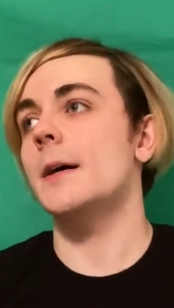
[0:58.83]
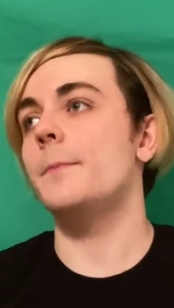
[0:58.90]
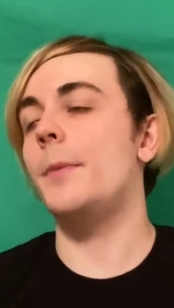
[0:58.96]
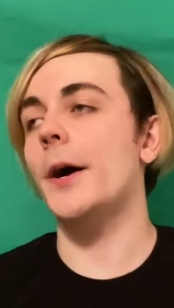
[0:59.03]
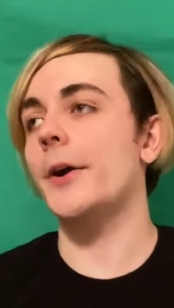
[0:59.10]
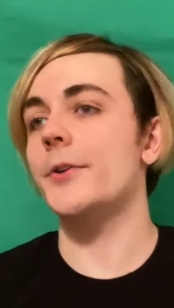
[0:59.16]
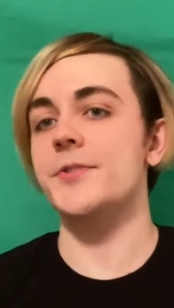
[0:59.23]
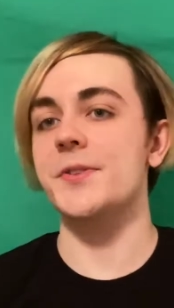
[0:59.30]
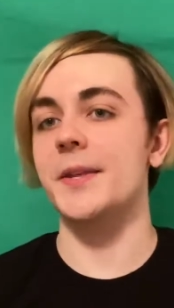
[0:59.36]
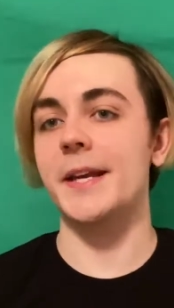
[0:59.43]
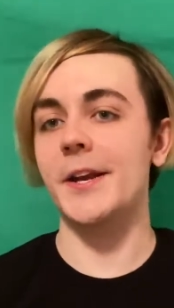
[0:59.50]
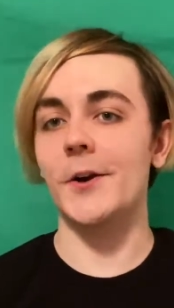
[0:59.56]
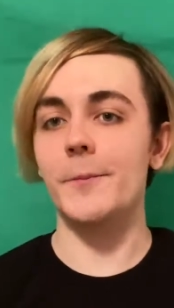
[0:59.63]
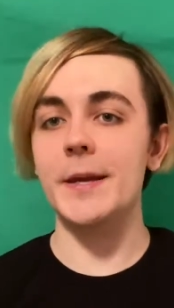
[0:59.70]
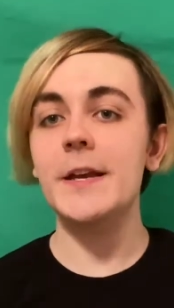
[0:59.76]
Pirates of the
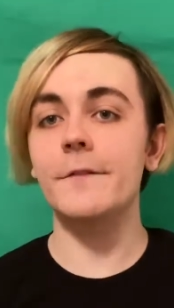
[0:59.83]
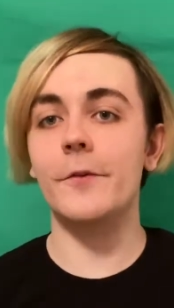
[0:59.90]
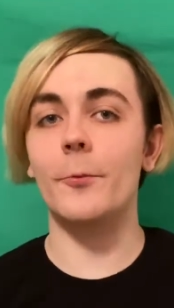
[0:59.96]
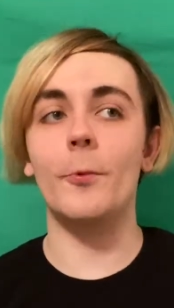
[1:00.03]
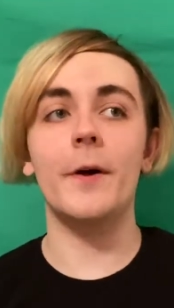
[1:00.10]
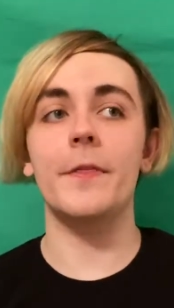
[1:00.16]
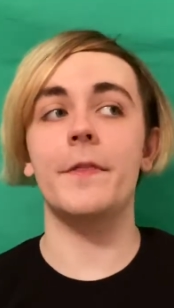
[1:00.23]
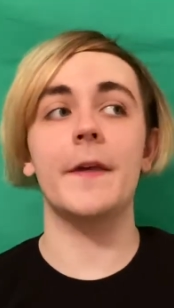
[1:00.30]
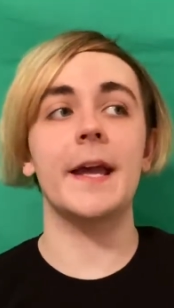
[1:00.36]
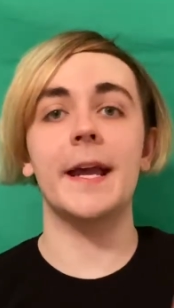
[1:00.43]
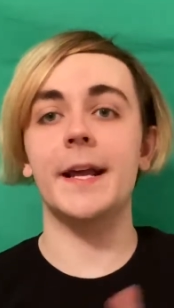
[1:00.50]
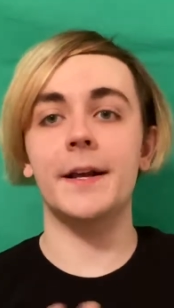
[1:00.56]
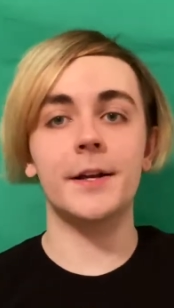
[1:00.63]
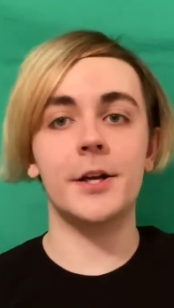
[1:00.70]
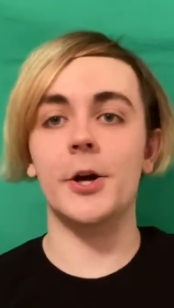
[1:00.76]
Caribbean, for one
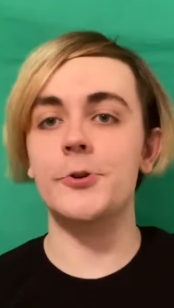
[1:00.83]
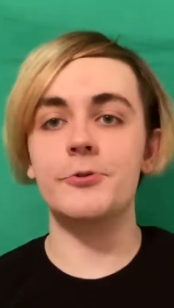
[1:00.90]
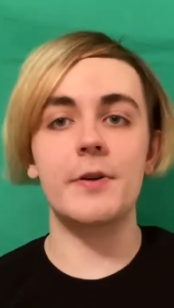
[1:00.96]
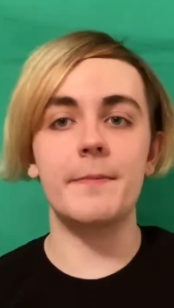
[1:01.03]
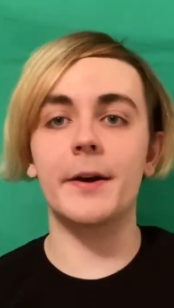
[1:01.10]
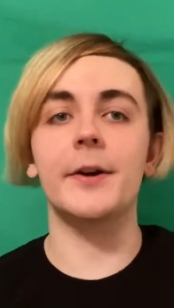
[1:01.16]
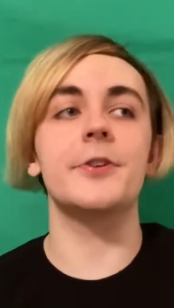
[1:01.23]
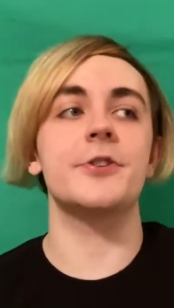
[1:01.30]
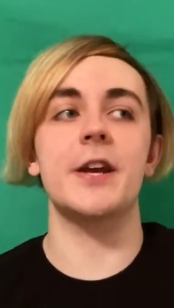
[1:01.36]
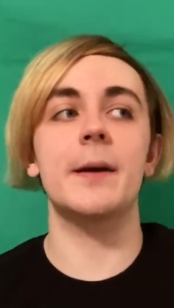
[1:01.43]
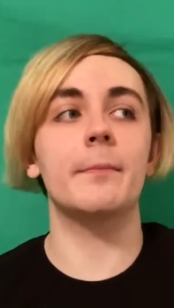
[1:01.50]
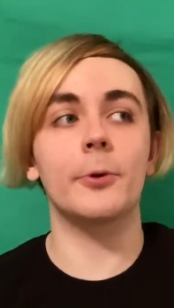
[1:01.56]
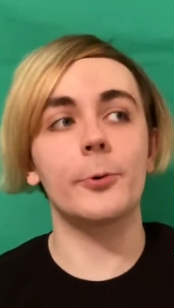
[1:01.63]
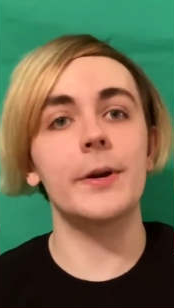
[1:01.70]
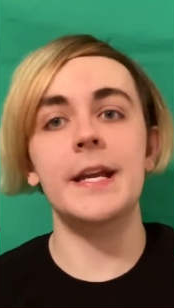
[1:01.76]
thing, Country Bear
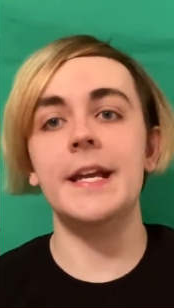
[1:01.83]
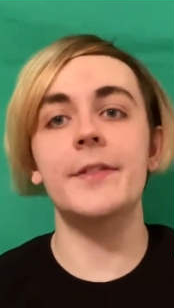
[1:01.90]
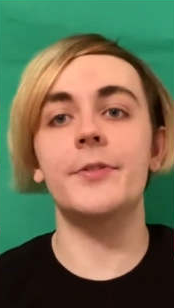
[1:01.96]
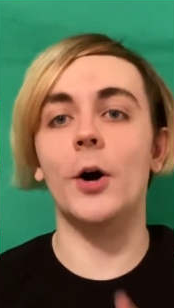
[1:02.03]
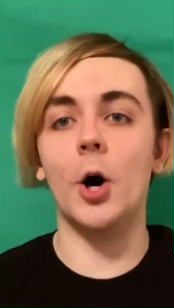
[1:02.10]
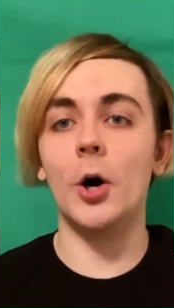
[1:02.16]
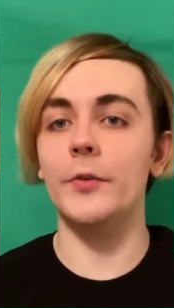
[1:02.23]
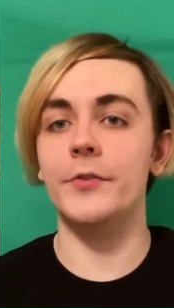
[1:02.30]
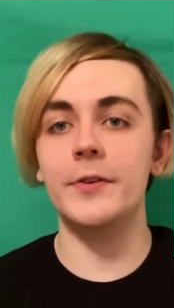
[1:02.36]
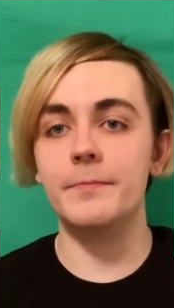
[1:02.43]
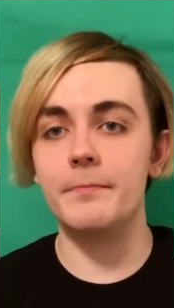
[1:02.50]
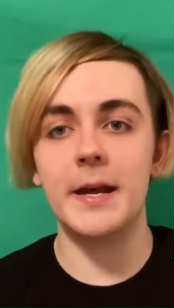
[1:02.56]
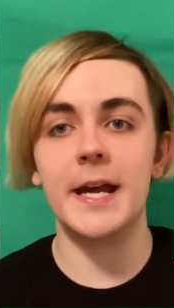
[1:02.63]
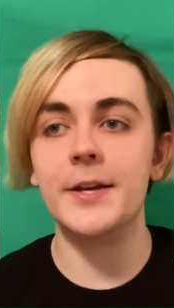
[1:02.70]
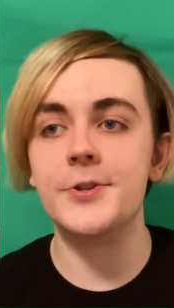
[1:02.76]
Jamboree, The Haunted
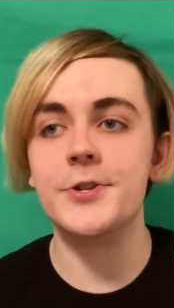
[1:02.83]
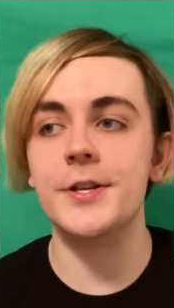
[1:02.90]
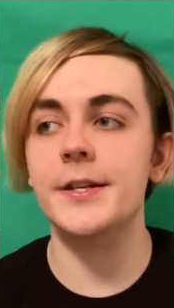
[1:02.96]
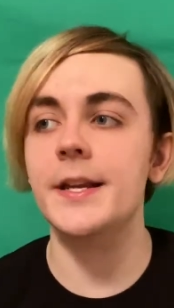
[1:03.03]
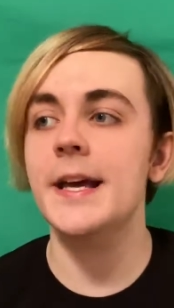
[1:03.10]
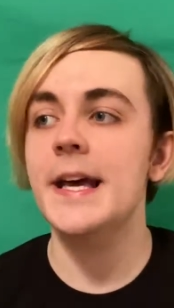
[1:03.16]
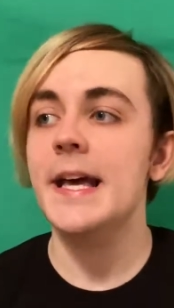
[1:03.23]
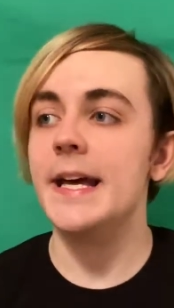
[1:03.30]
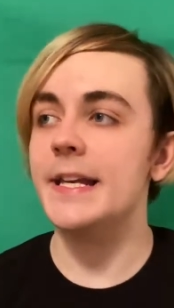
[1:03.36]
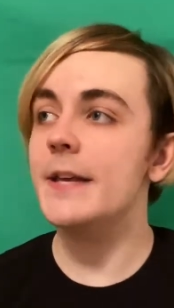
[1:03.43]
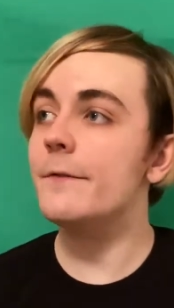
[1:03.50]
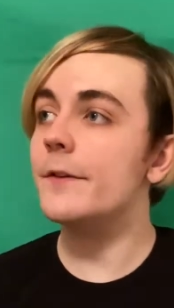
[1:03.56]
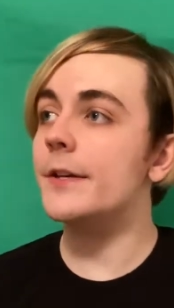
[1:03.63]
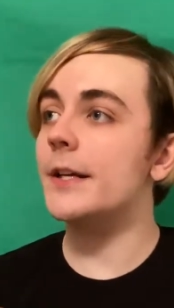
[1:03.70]
Mansion, and even